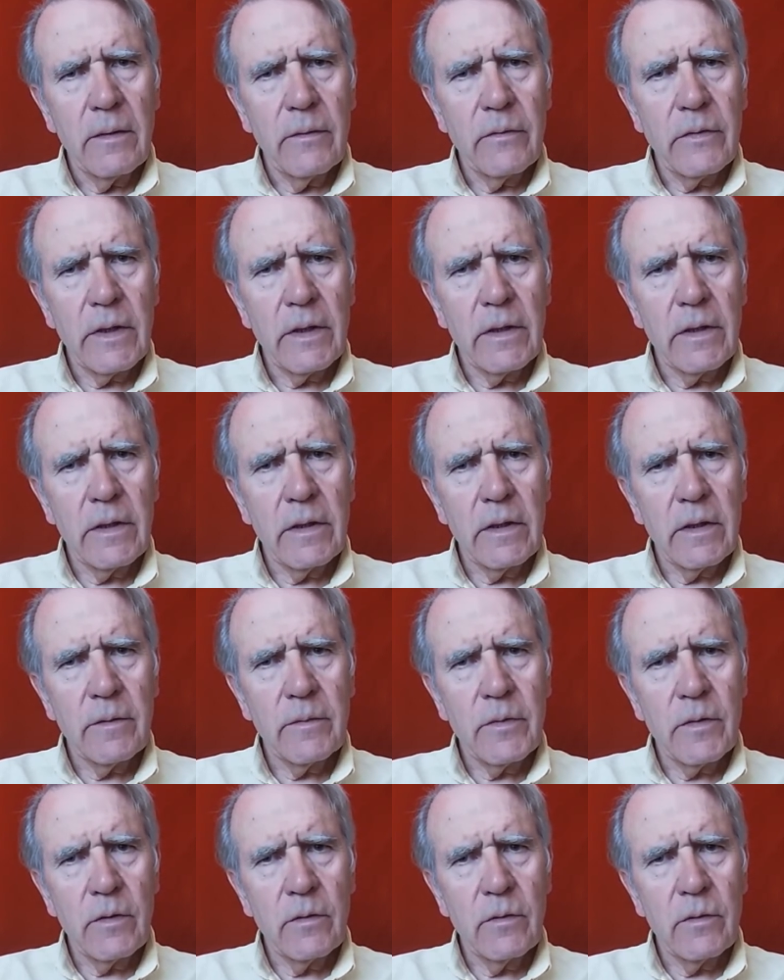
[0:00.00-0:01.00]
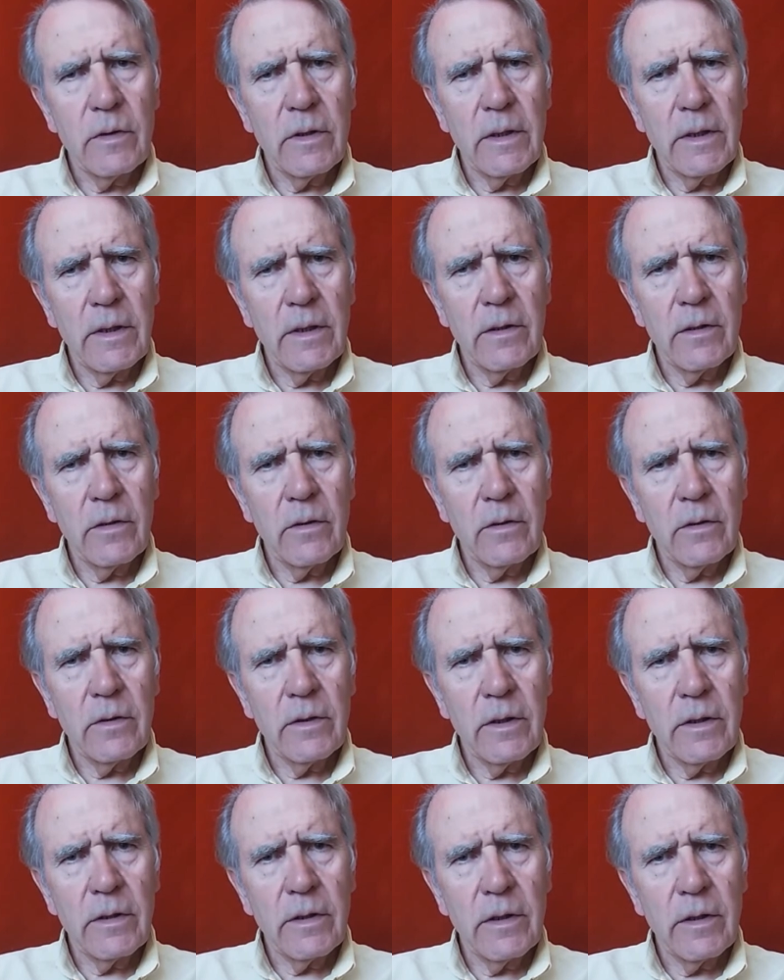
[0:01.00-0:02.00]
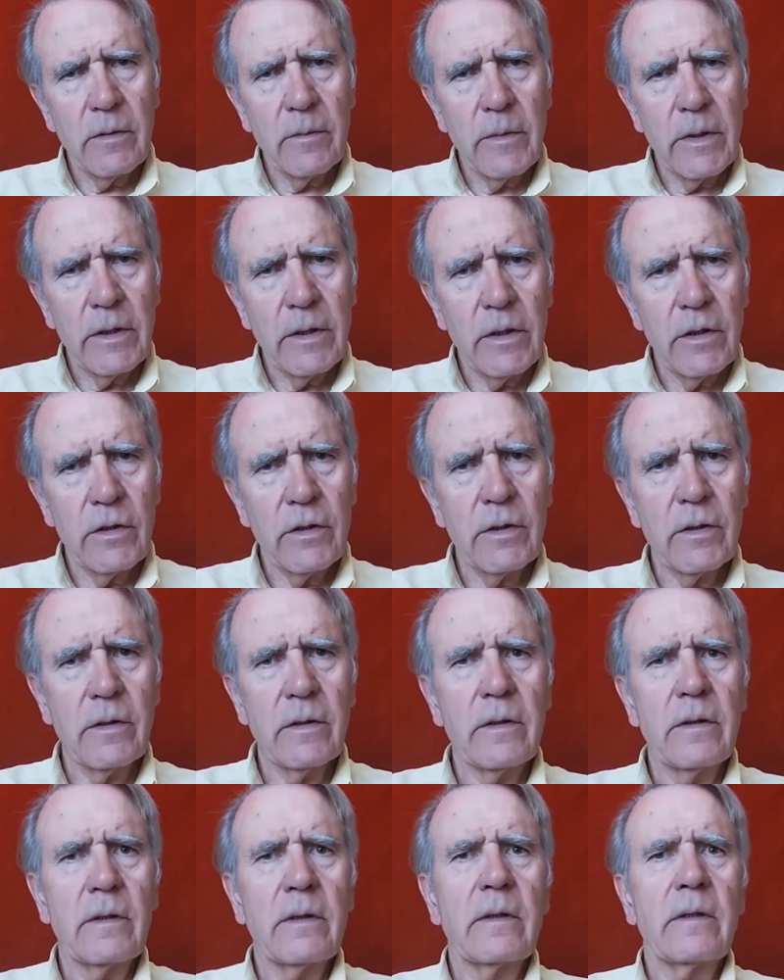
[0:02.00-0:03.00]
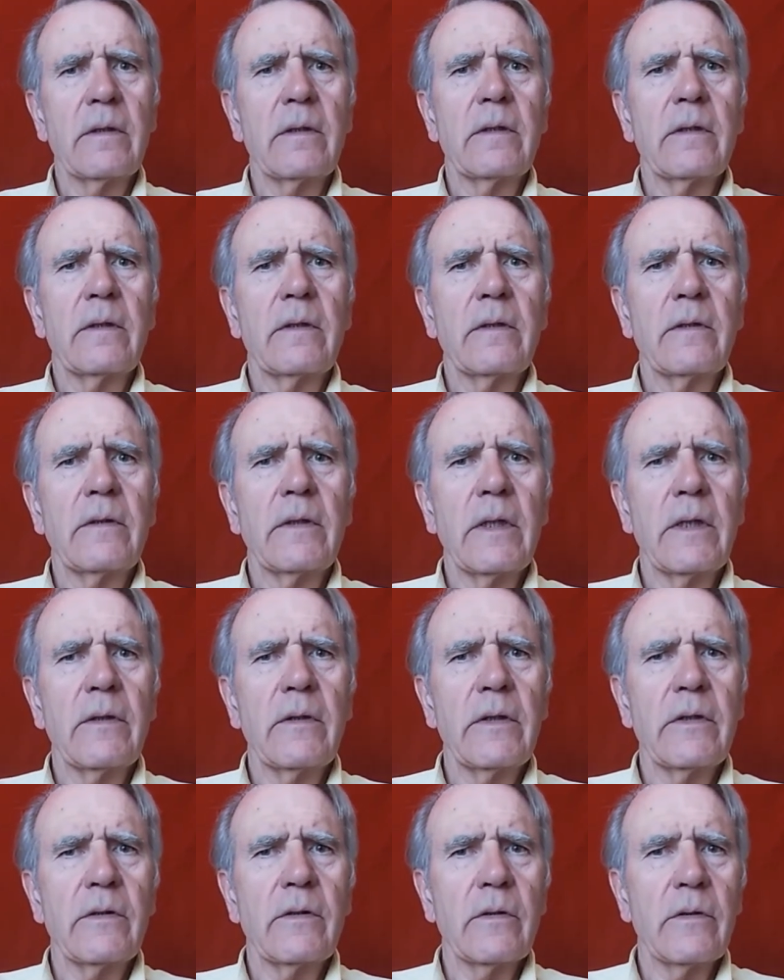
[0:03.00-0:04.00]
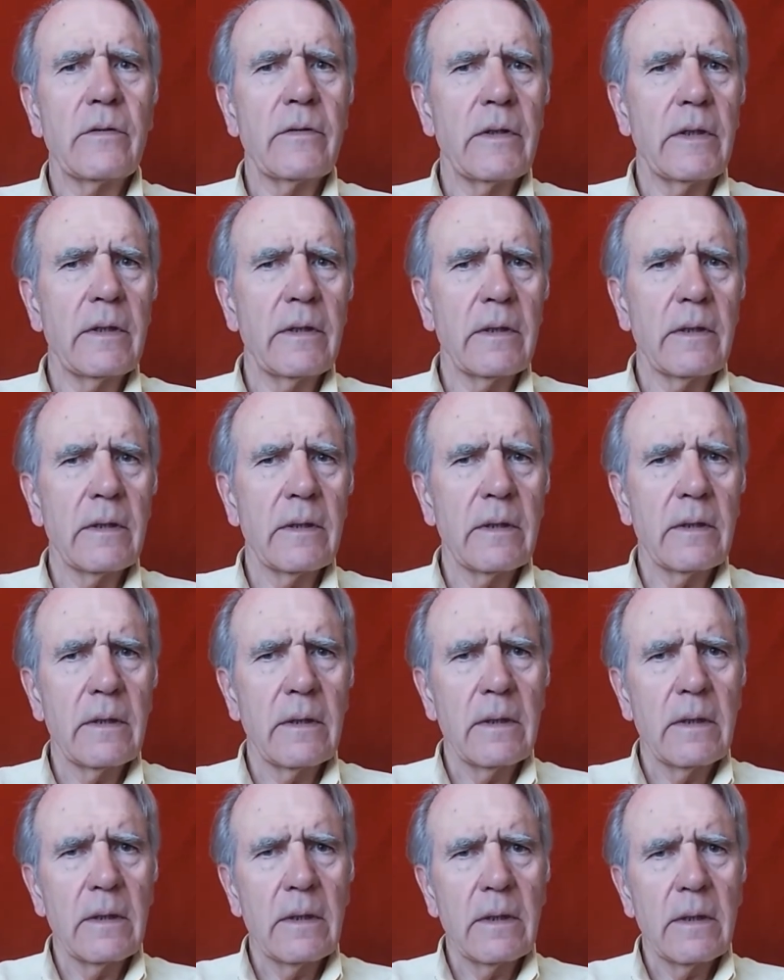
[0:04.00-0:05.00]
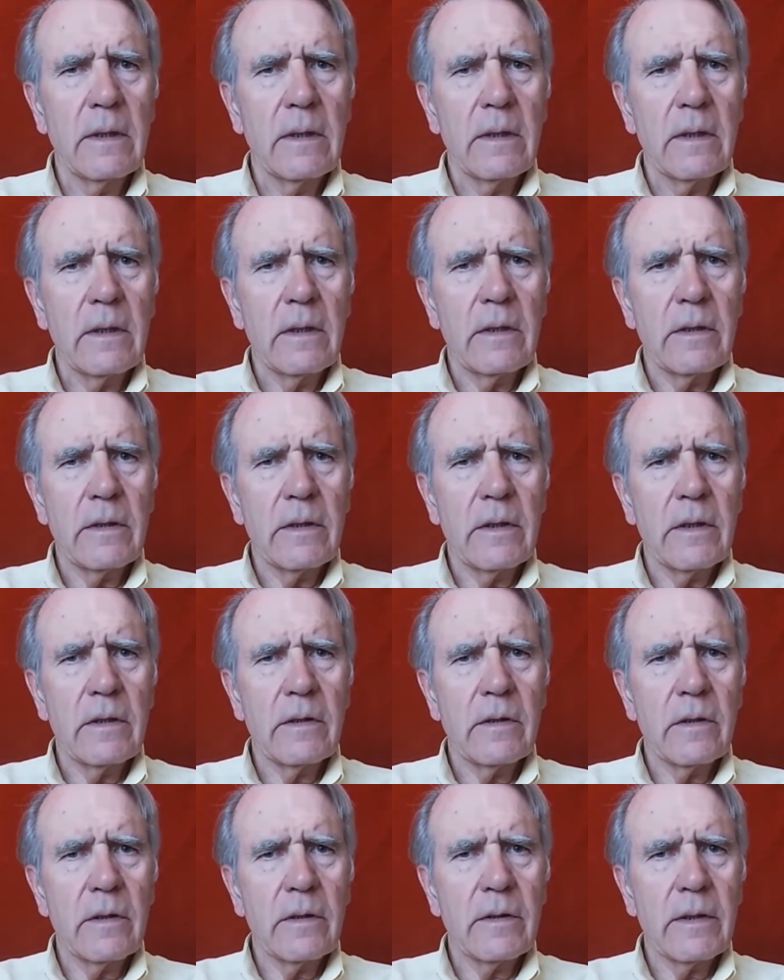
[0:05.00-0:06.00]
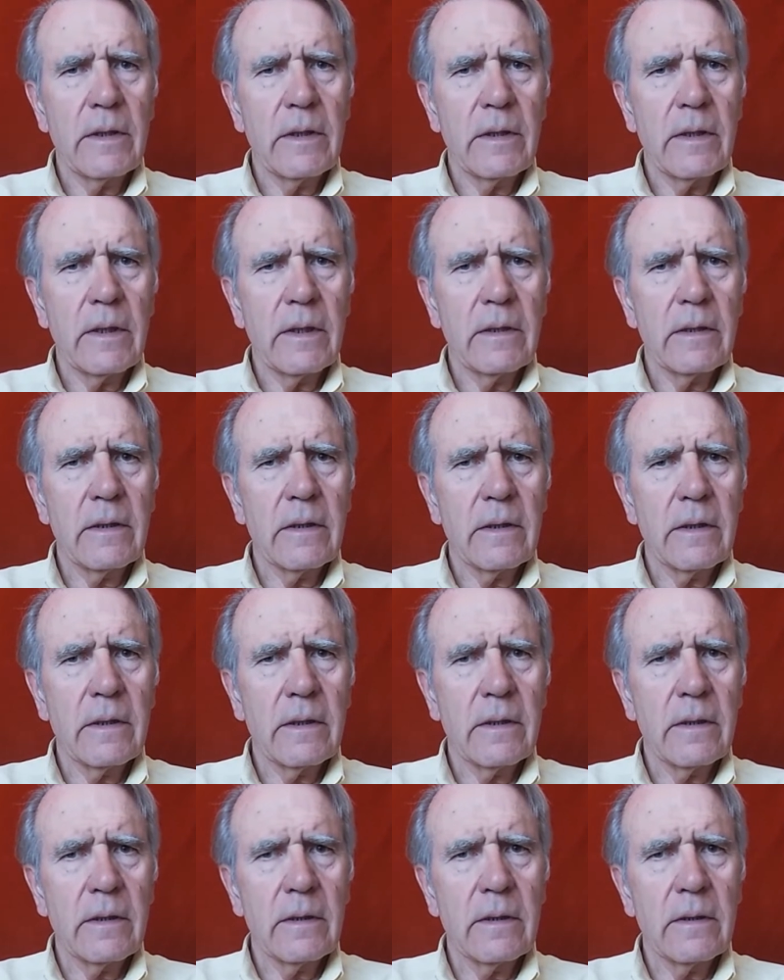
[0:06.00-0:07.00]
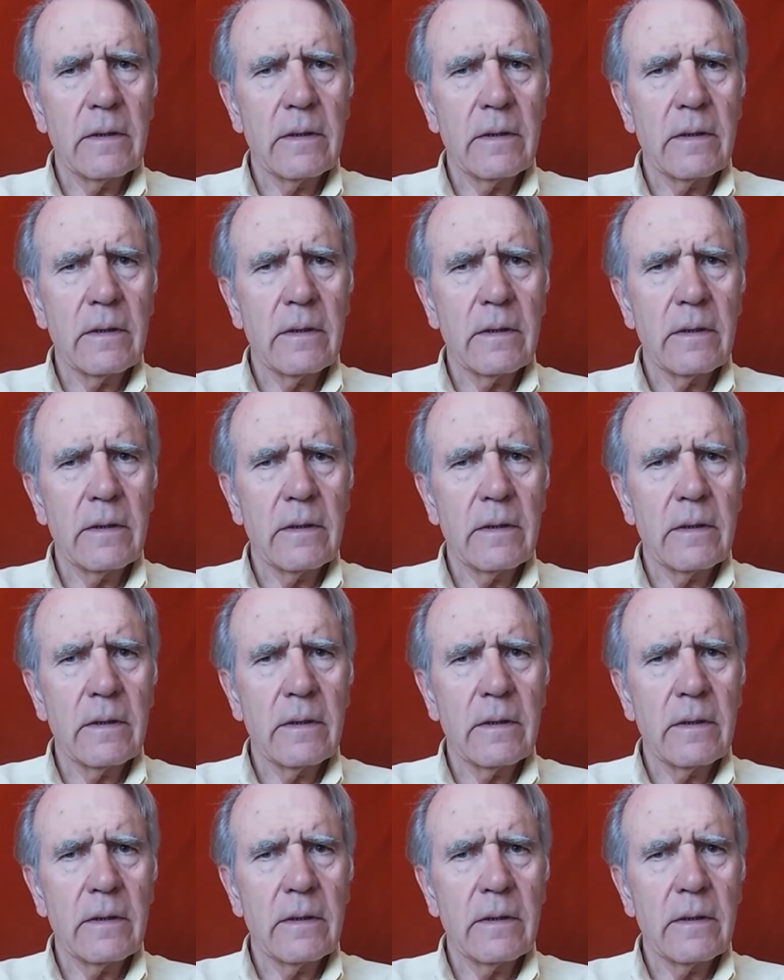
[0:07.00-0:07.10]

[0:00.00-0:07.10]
If there is absolutely no determination, there is nothing. It is nothingness.